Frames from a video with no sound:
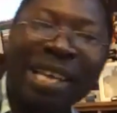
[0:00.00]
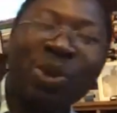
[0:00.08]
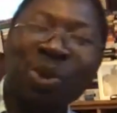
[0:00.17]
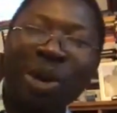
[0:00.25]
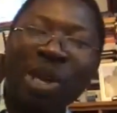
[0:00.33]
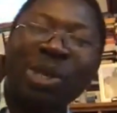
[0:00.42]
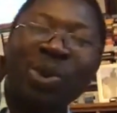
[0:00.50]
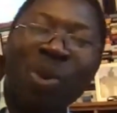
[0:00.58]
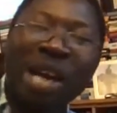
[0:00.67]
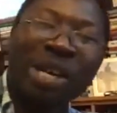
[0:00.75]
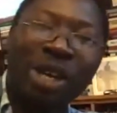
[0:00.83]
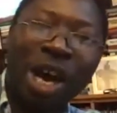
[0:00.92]
is, is
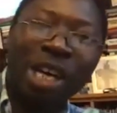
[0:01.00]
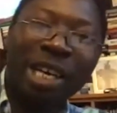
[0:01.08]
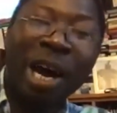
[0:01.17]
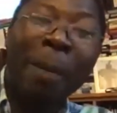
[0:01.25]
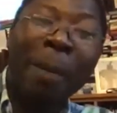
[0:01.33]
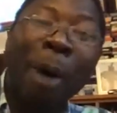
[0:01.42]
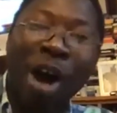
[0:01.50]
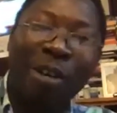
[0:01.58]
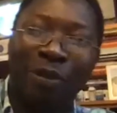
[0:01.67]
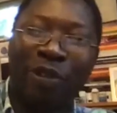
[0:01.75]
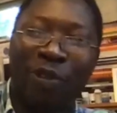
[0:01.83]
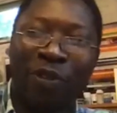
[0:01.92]
one dot
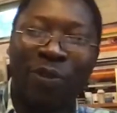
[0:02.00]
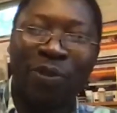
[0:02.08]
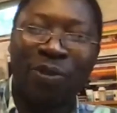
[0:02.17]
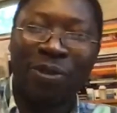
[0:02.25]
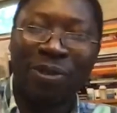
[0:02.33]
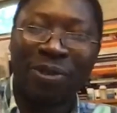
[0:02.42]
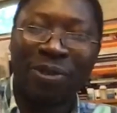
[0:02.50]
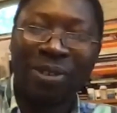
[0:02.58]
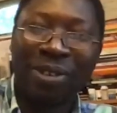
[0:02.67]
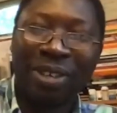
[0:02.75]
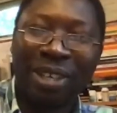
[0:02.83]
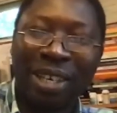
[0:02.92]
above.
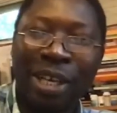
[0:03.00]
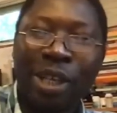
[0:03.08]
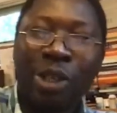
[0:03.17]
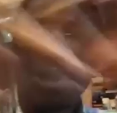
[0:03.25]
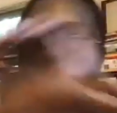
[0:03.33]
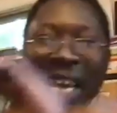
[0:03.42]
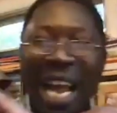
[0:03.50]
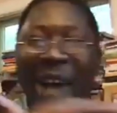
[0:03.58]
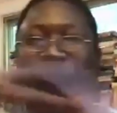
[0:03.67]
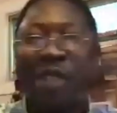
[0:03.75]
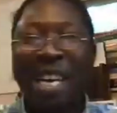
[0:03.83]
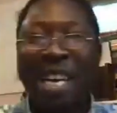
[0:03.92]
So there are
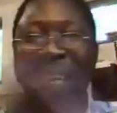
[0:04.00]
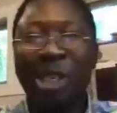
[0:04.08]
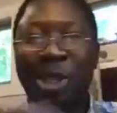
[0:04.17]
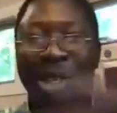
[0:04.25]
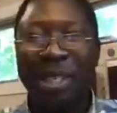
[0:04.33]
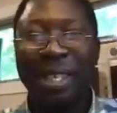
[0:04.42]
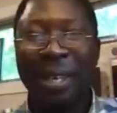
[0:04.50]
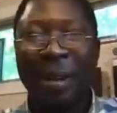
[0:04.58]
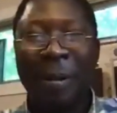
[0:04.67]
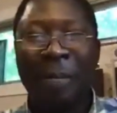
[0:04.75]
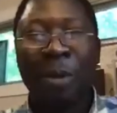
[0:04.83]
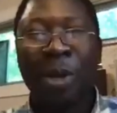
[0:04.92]
variations.
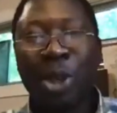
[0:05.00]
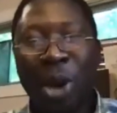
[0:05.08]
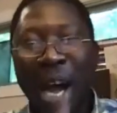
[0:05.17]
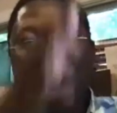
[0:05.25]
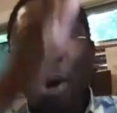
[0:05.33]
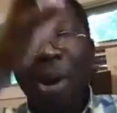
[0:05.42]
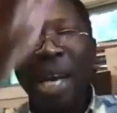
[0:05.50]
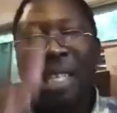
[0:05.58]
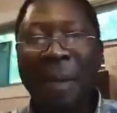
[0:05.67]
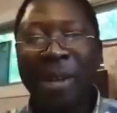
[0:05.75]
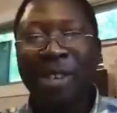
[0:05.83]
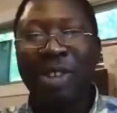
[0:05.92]
So our
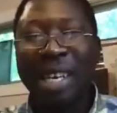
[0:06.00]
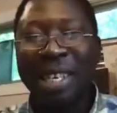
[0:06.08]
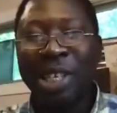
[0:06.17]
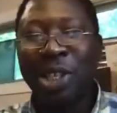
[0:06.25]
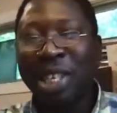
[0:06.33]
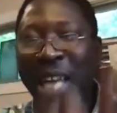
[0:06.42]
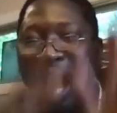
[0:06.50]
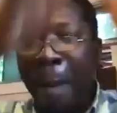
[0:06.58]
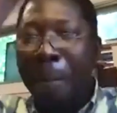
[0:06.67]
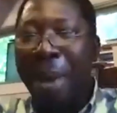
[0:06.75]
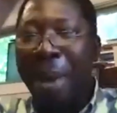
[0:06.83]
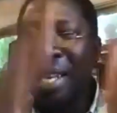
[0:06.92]
Ajami traditions are
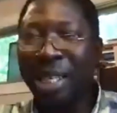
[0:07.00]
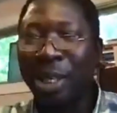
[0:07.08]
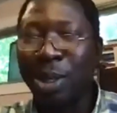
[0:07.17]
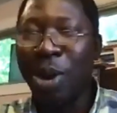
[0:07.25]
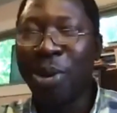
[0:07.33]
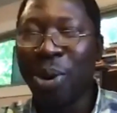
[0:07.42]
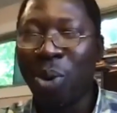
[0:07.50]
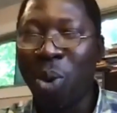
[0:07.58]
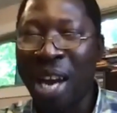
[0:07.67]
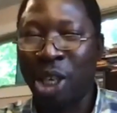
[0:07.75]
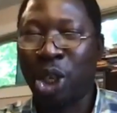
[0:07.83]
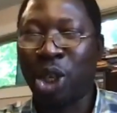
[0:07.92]
based on the
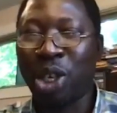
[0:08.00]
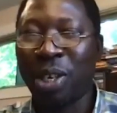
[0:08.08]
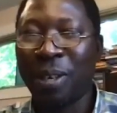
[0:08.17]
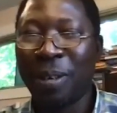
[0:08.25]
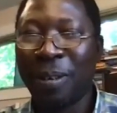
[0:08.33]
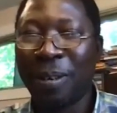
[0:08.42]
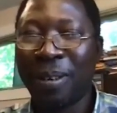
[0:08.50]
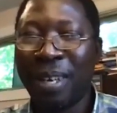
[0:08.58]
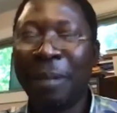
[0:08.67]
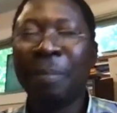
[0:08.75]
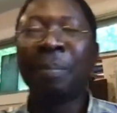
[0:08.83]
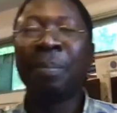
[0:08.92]
Warsh. Right?